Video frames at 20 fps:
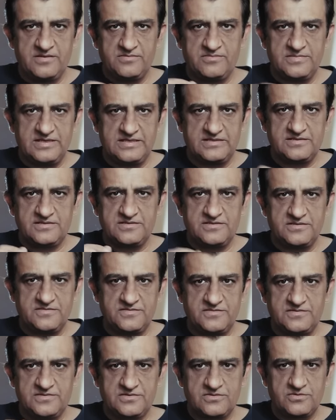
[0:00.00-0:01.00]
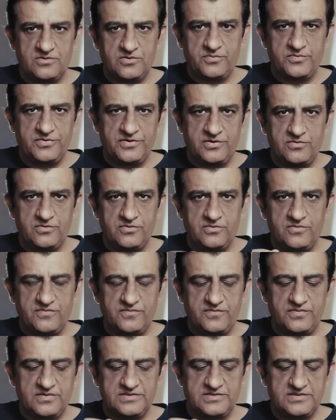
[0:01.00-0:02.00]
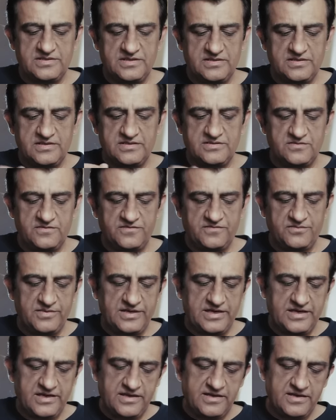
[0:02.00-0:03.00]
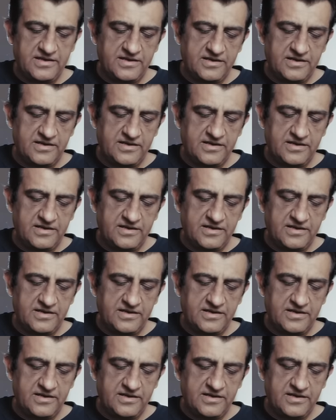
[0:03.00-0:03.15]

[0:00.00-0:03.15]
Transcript: Messages for Scorpio, first 10 days of May.